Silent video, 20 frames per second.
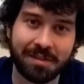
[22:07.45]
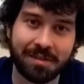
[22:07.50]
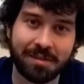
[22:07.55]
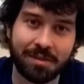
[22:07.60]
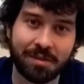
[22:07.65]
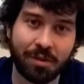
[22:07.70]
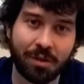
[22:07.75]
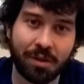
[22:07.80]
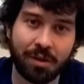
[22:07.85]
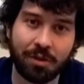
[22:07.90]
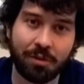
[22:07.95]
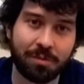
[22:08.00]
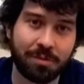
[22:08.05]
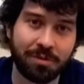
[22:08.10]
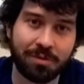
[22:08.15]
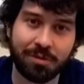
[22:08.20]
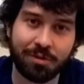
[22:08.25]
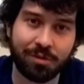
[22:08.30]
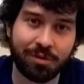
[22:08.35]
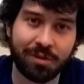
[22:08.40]
So I hope you
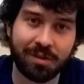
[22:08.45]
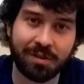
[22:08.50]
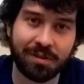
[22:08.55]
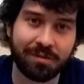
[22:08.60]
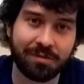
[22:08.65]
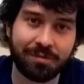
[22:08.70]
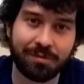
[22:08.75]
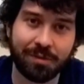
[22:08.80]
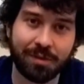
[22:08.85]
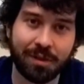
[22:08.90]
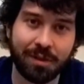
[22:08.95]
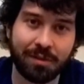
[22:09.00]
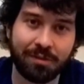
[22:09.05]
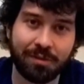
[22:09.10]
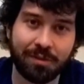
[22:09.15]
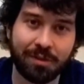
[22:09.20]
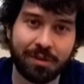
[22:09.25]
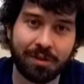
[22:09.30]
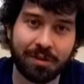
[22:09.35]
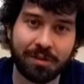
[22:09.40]
enjoyed it for
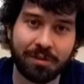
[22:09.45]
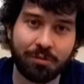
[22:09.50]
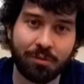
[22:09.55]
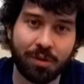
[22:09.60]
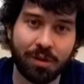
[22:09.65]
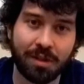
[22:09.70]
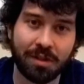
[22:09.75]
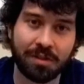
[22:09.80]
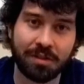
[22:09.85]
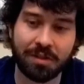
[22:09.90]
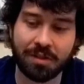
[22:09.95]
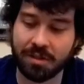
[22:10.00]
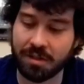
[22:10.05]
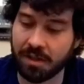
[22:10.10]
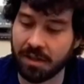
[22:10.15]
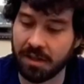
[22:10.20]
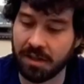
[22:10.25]
however long you watched.